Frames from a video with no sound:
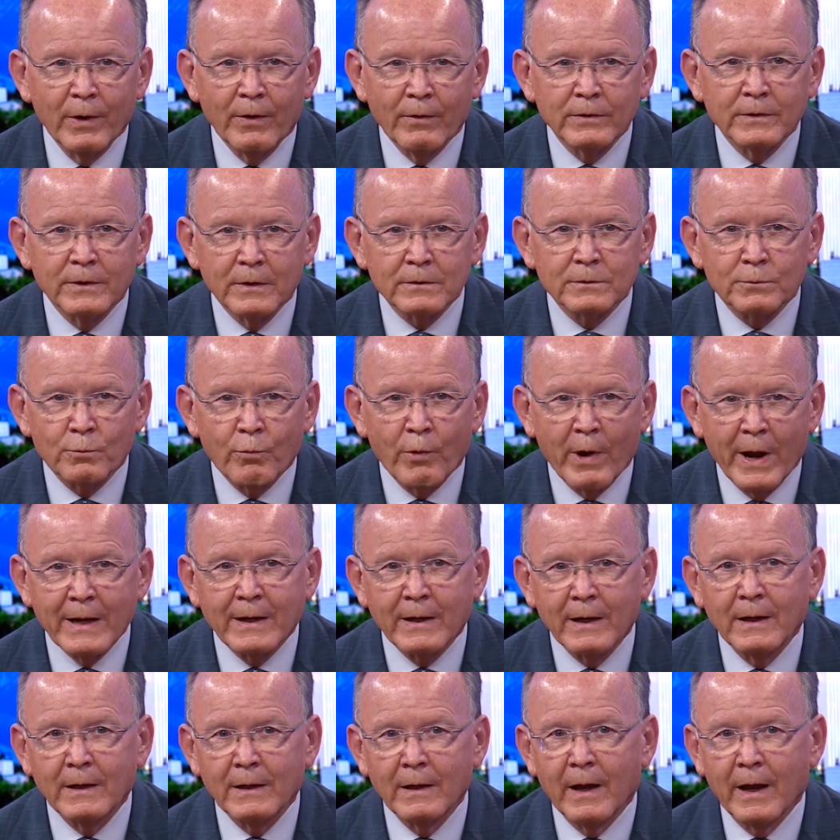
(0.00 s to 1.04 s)
We were just
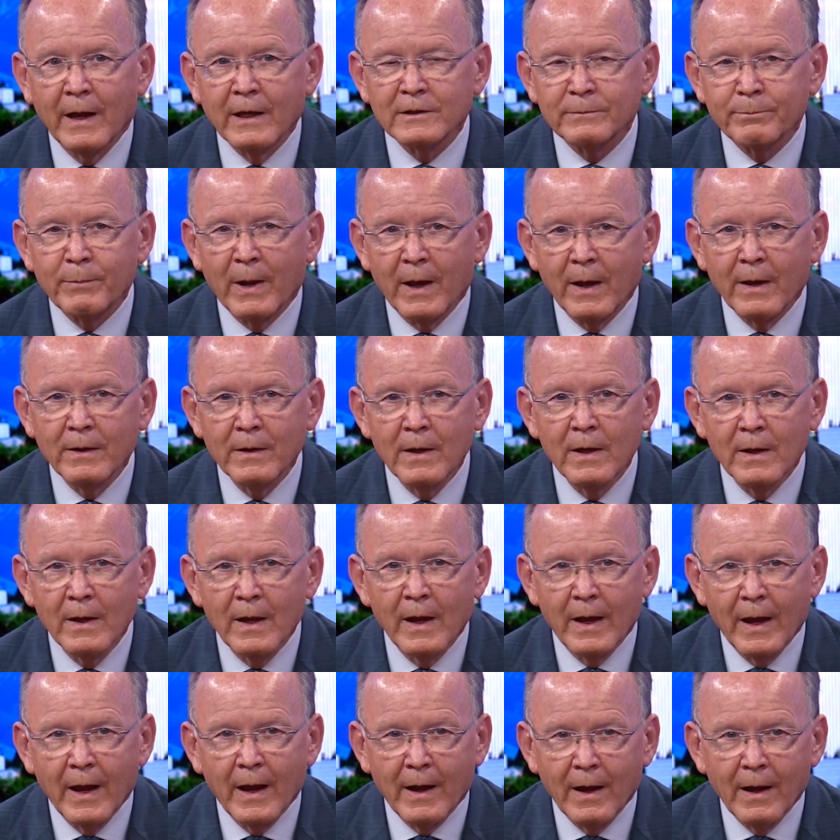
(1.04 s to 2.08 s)
recognized by
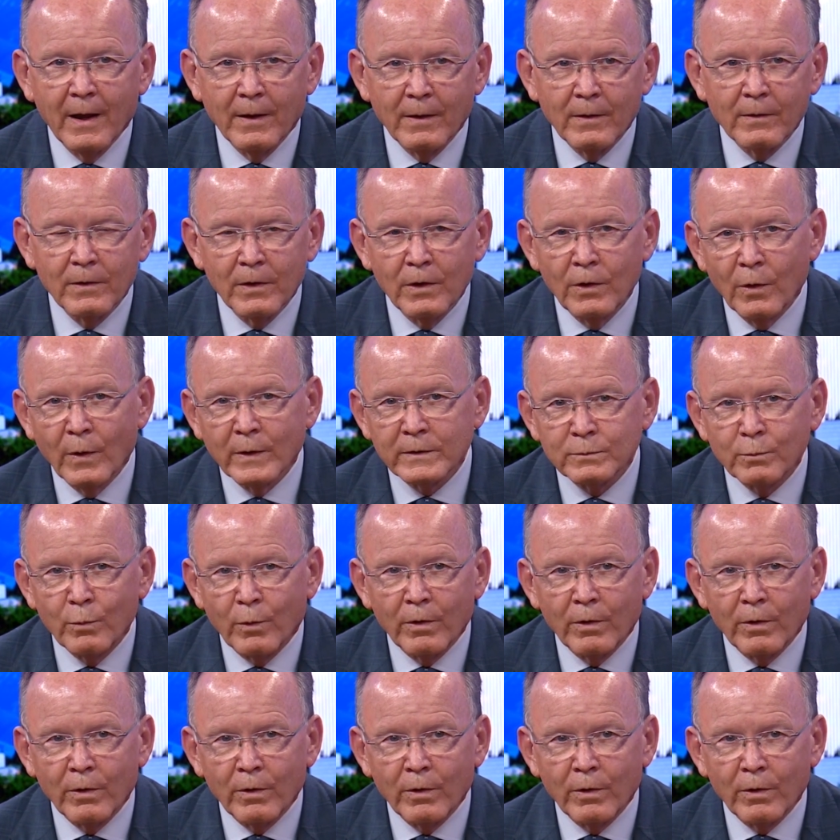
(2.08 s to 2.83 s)
uh, U.S.